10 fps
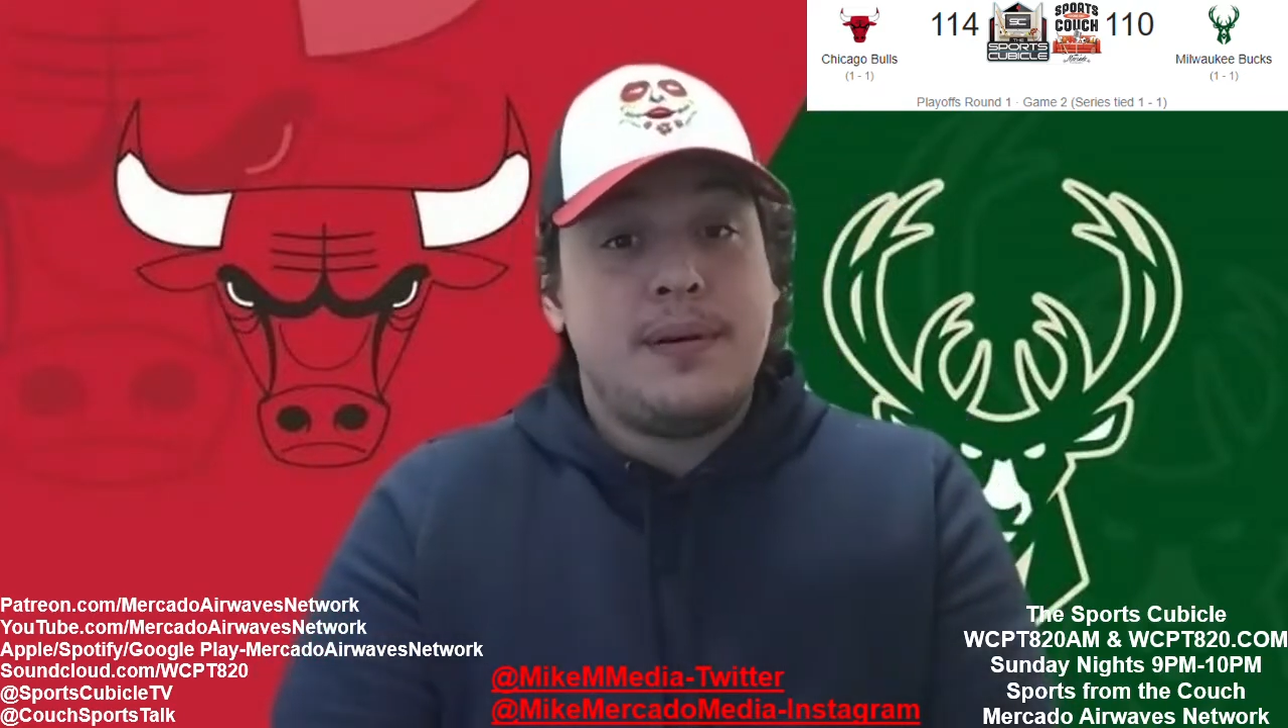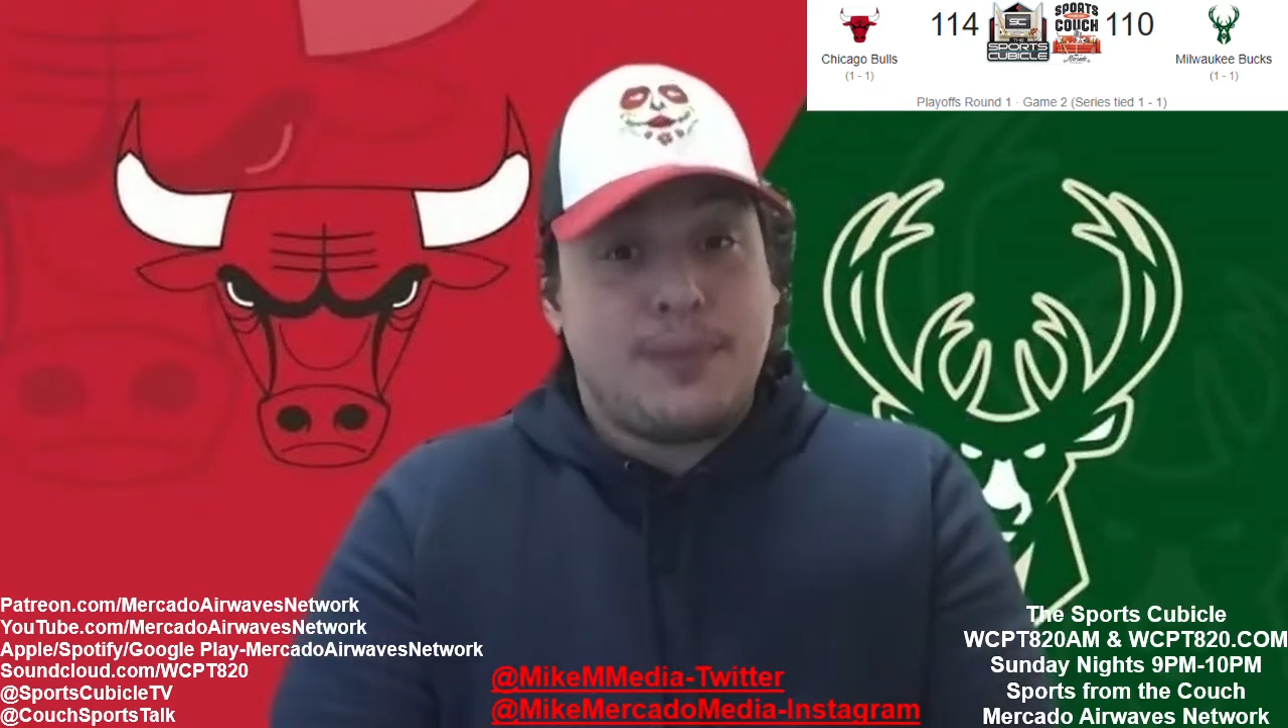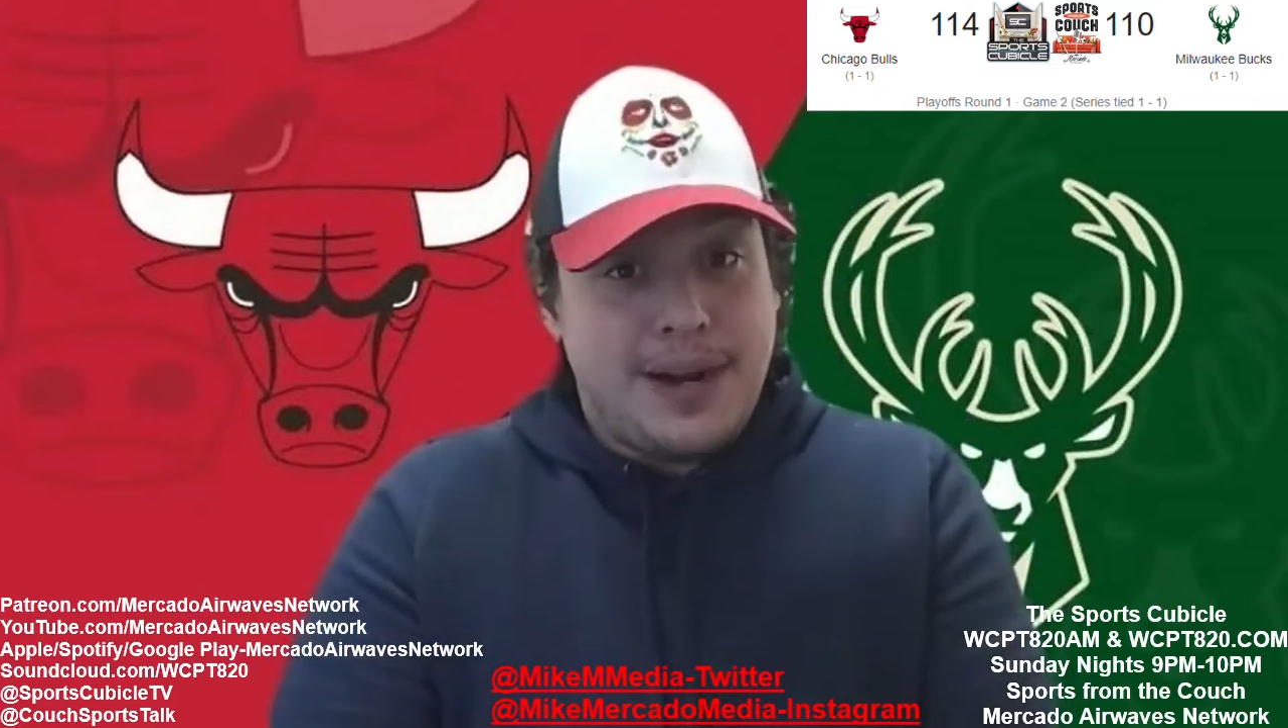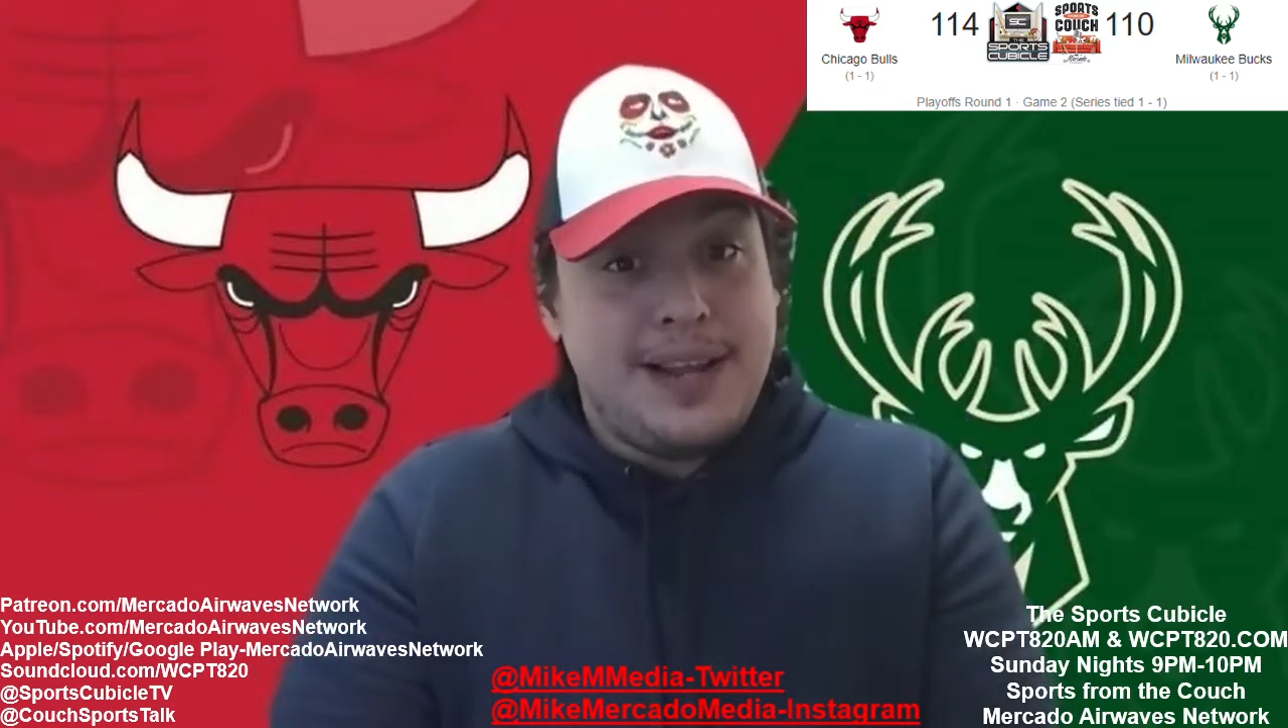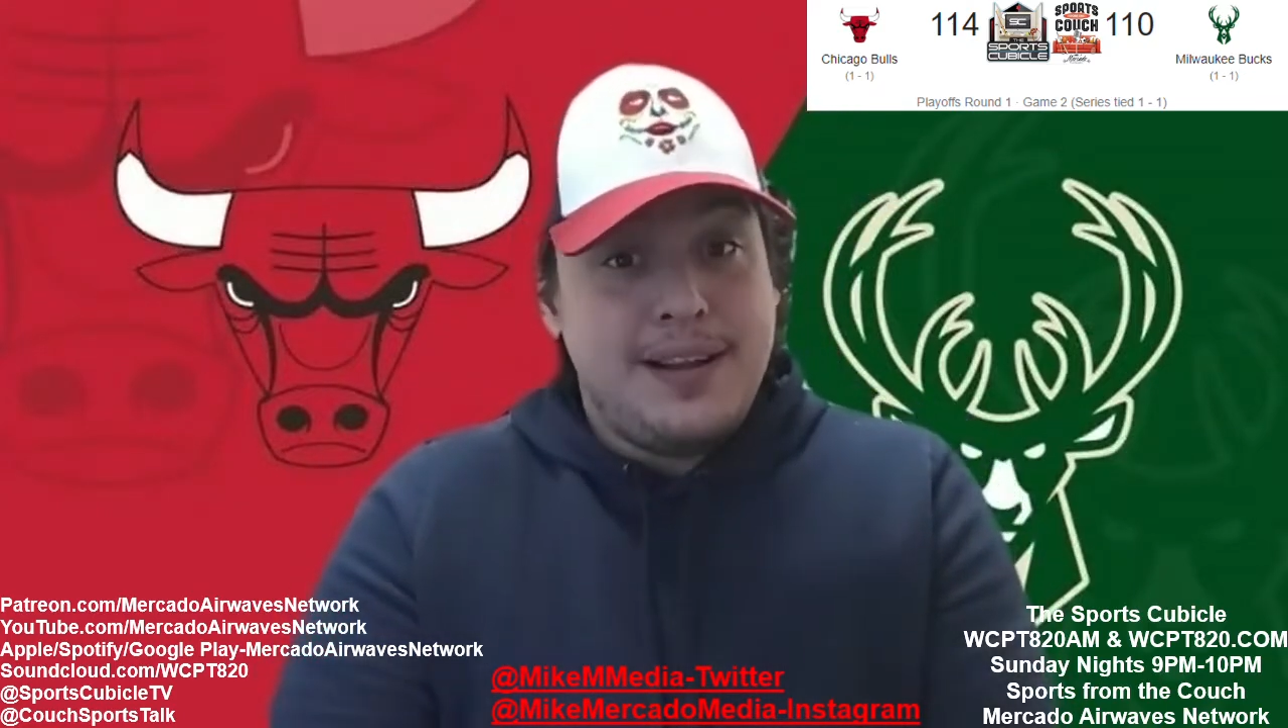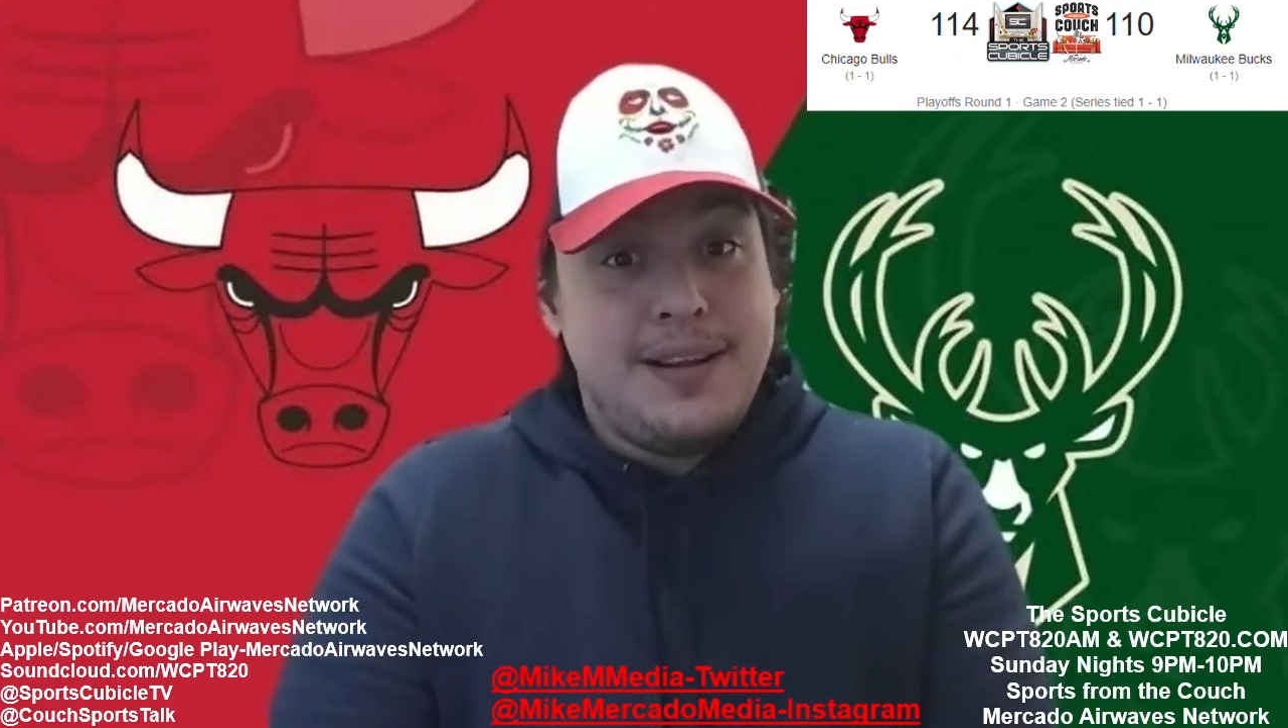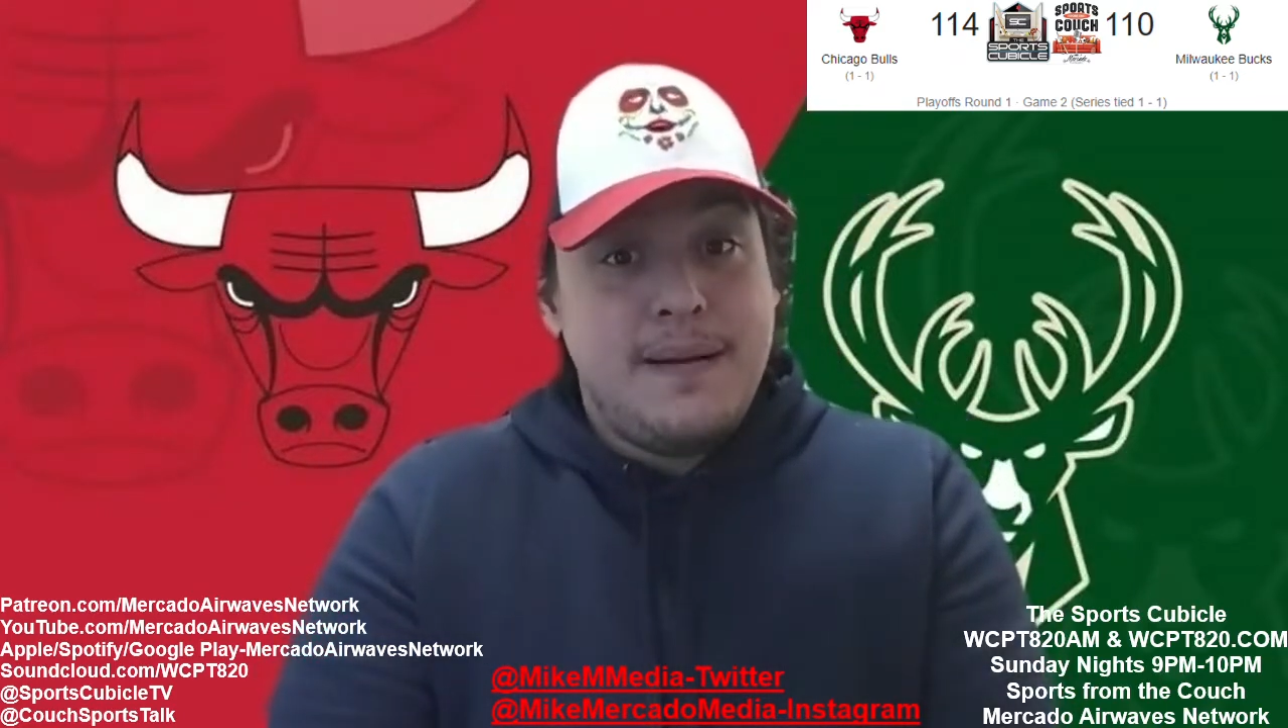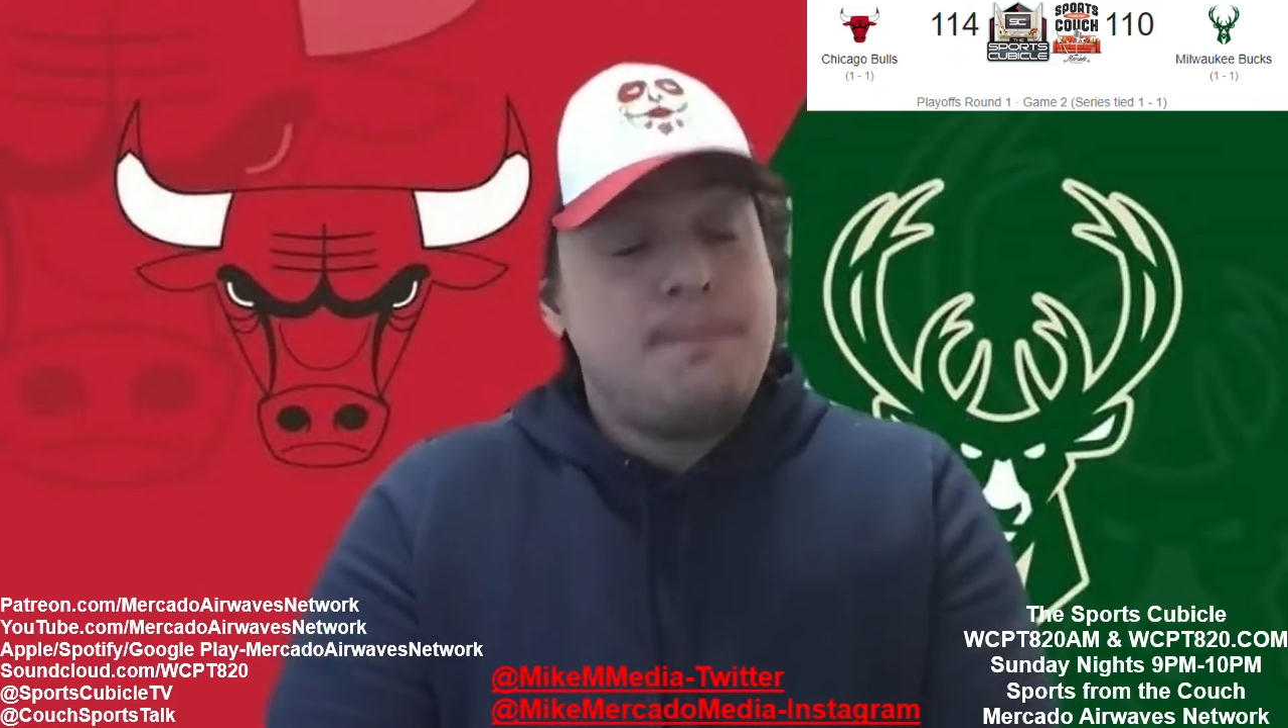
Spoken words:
right?